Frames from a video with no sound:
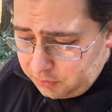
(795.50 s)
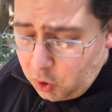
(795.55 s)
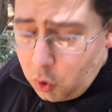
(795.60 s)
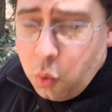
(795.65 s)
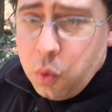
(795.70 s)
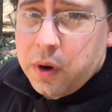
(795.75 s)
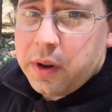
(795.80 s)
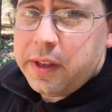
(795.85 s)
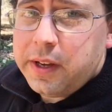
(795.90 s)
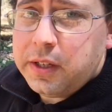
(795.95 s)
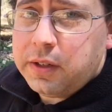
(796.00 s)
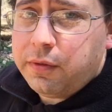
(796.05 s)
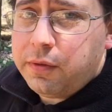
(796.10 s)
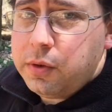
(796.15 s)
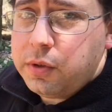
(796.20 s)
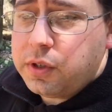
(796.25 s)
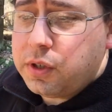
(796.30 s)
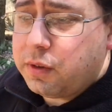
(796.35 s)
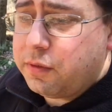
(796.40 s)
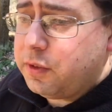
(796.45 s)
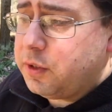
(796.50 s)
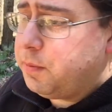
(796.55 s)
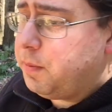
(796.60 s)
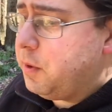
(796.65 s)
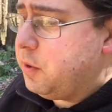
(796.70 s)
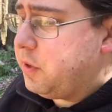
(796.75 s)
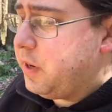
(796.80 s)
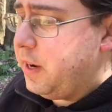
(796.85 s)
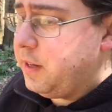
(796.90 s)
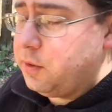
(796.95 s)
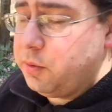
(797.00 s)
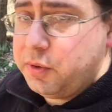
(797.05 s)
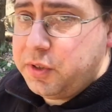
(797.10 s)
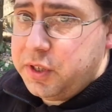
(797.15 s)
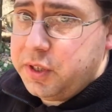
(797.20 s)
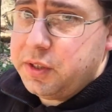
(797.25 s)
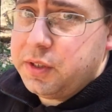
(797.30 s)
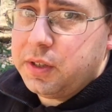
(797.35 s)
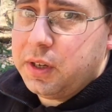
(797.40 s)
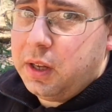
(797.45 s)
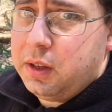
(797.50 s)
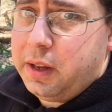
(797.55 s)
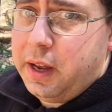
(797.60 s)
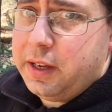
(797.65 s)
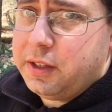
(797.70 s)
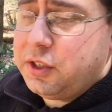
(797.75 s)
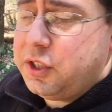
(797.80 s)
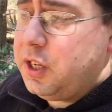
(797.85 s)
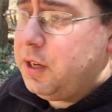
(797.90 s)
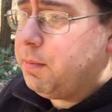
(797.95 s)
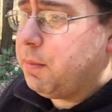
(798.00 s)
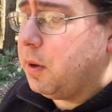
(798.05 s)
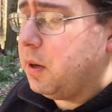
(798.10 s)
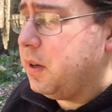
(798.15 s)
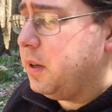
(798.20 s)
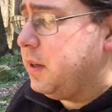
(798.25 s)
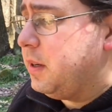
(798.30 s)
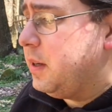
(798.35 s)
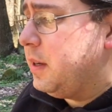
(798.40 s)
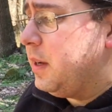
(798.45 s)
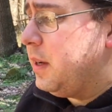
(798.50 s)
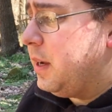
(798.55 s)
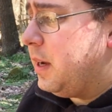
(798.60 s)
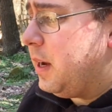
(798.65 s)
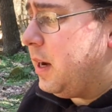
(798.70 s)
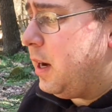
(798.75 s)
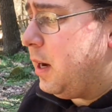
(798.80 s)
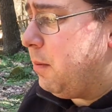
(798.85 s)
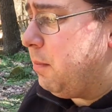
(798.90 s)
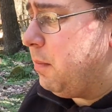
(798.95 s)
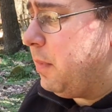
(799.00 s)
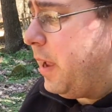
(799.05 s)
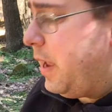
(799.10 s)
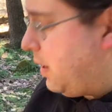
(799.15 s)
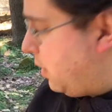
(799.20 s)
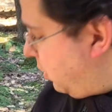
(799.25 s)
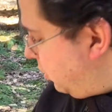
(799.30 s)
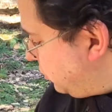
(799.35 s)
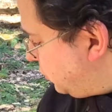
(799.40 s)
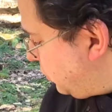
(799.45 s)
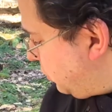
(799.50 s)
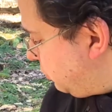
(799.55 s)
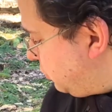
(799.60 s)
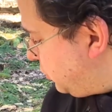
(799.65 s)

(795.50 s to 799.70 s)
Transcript: one of these food service butanes, which is a lot cheaper, and also